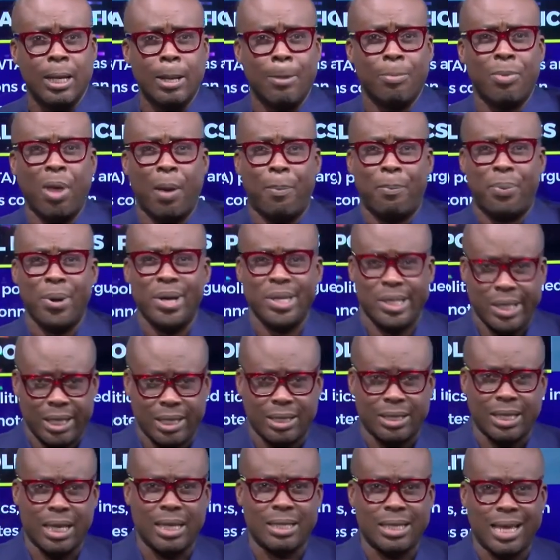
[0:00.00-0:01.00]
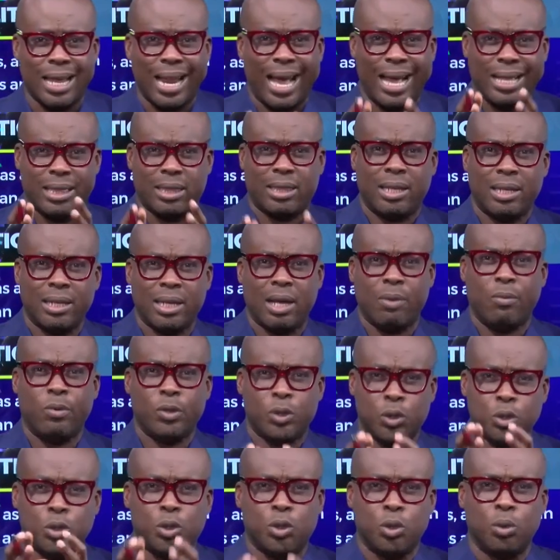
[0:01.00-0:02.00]
The president says that I think that we
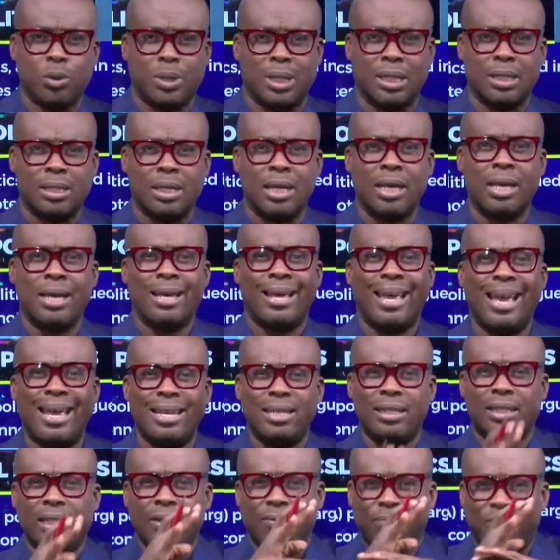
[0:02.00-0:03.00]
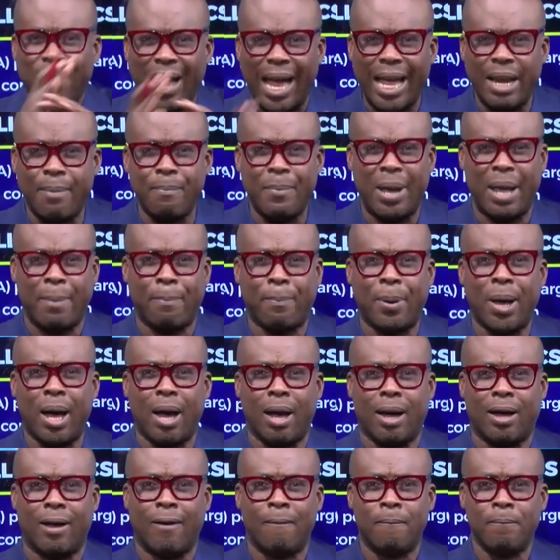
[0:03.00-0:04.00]
should do this and divide my
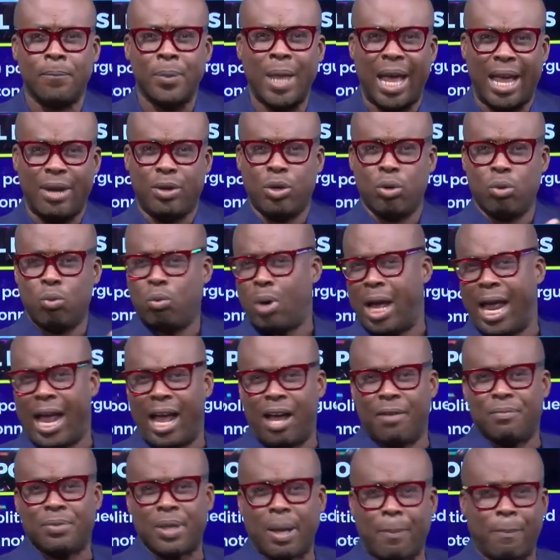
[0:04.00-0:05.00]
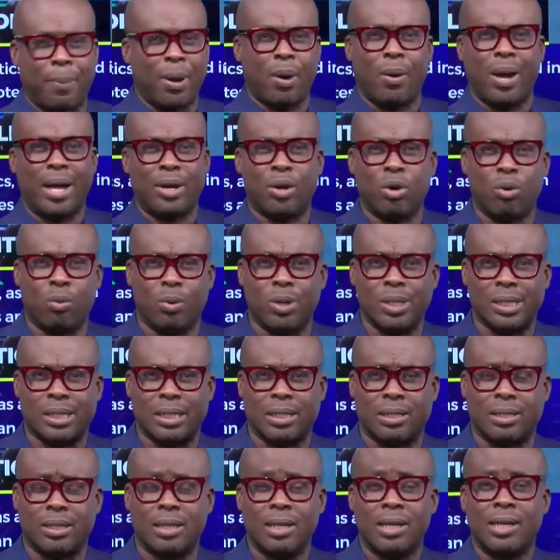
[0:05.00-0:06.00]
power. I have that power. I don't want
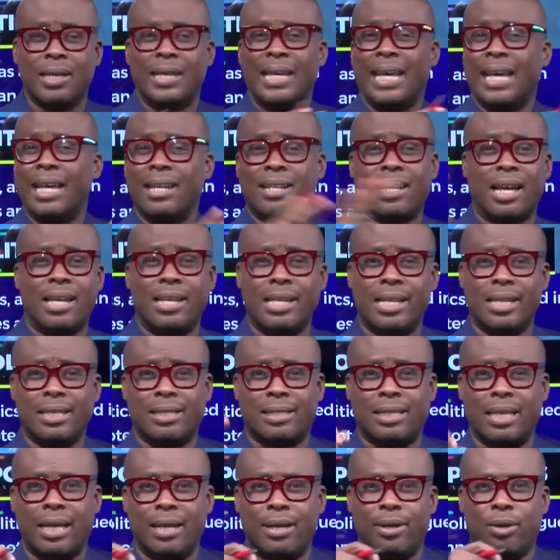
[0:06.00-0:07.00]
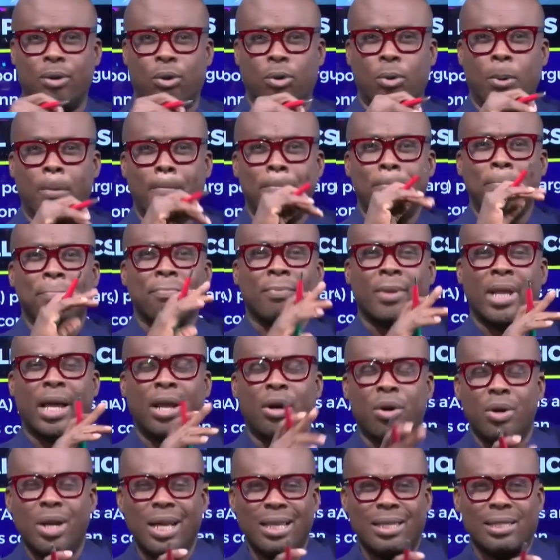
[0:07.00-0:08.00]
it. And Ghanaians said no.
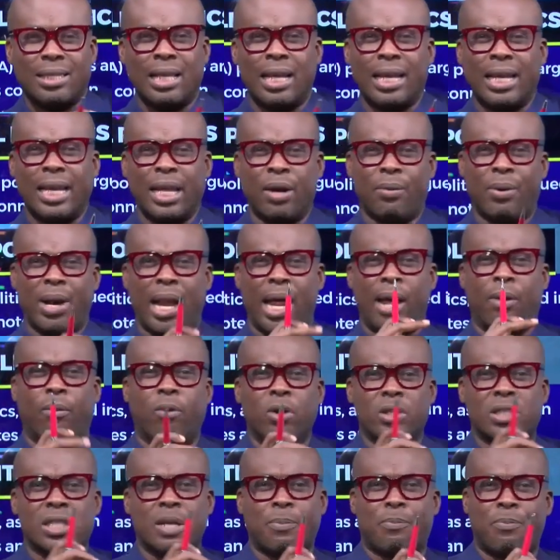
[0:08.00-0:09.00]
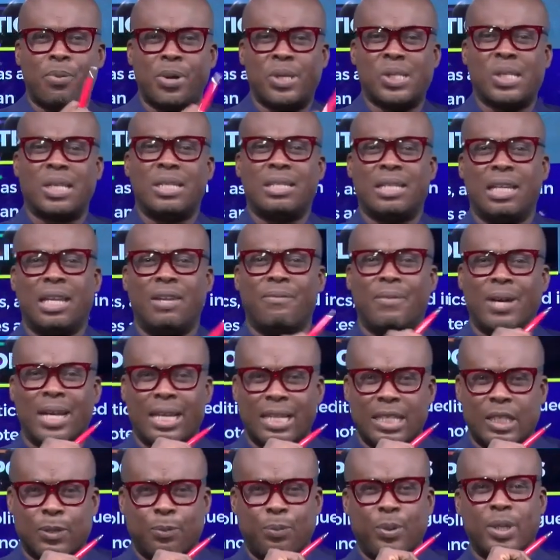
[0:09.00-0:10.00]
And on that Sunday, when I watched the president deliver
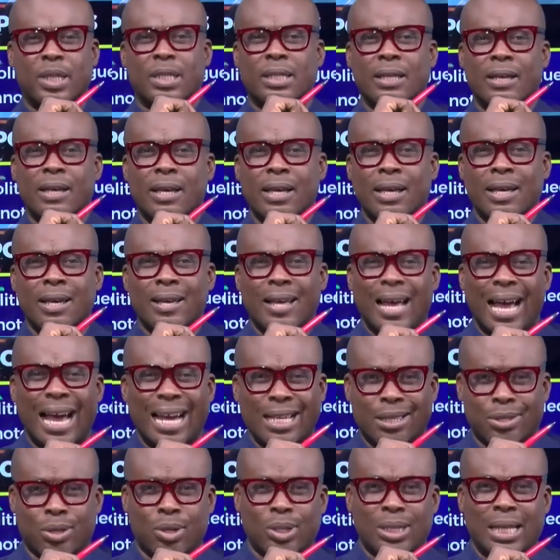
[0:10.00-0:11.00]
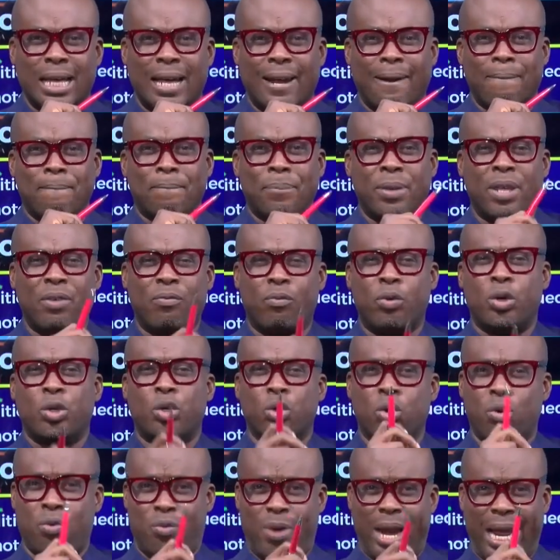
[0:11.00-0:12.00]
this speech, I thought that if we
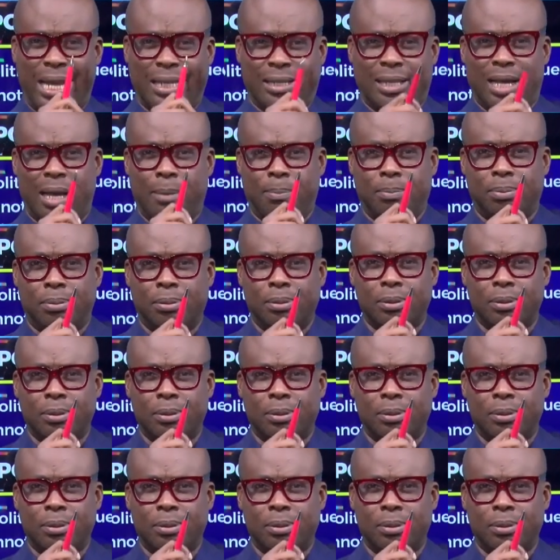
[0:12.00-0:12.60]
don't rise up,